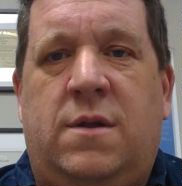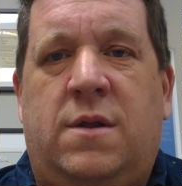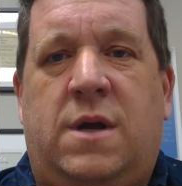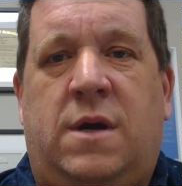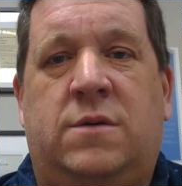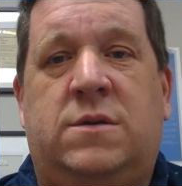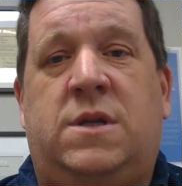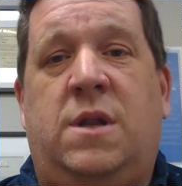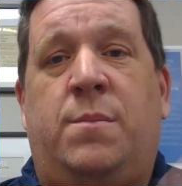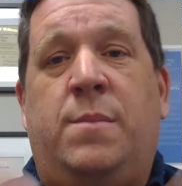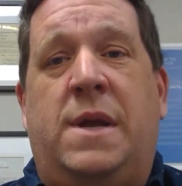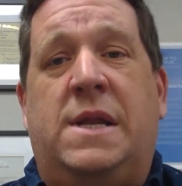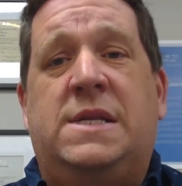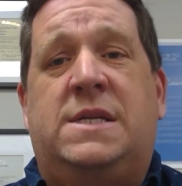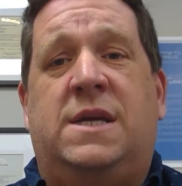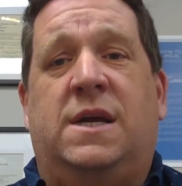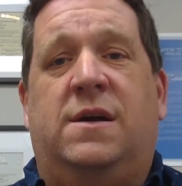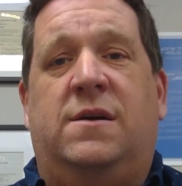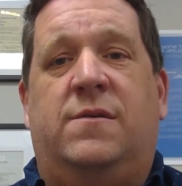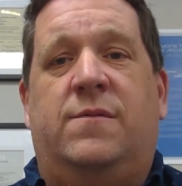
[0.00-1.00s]
I was
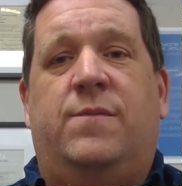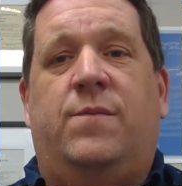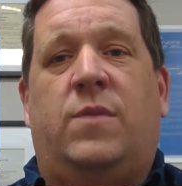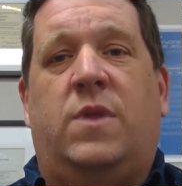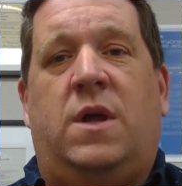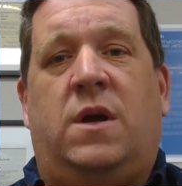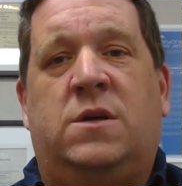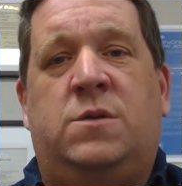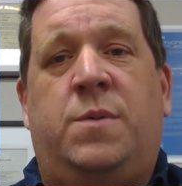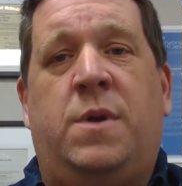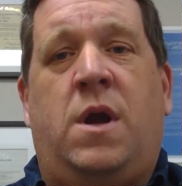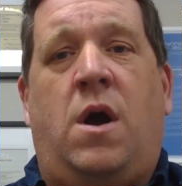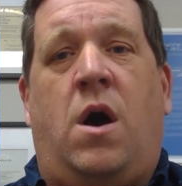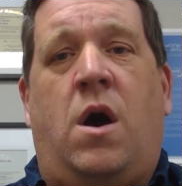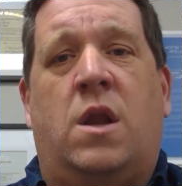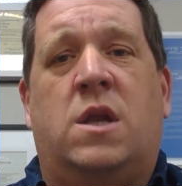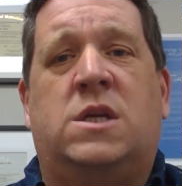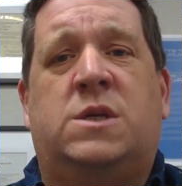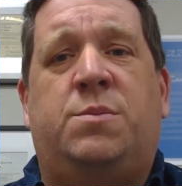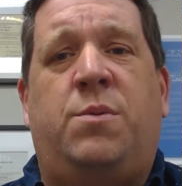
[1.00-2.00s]
lamenting. I was being
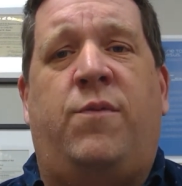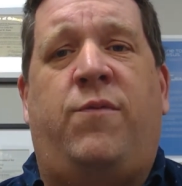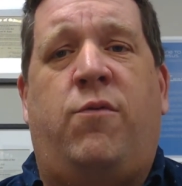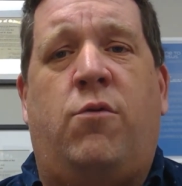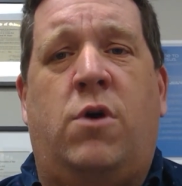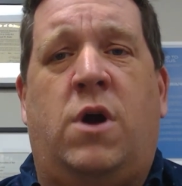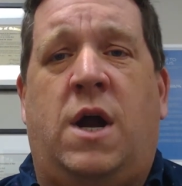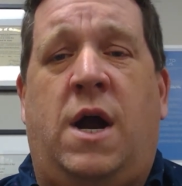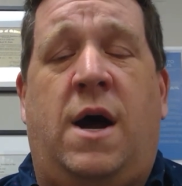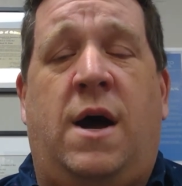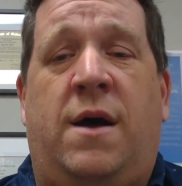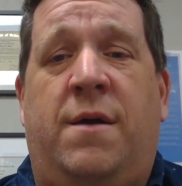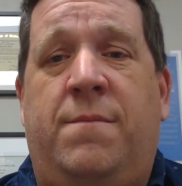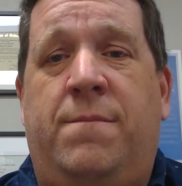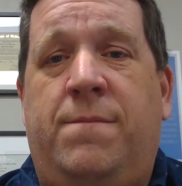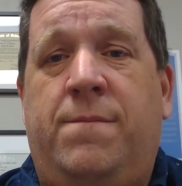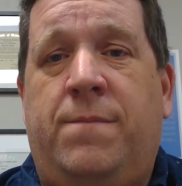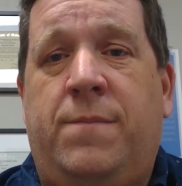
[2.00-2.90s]
honest before God,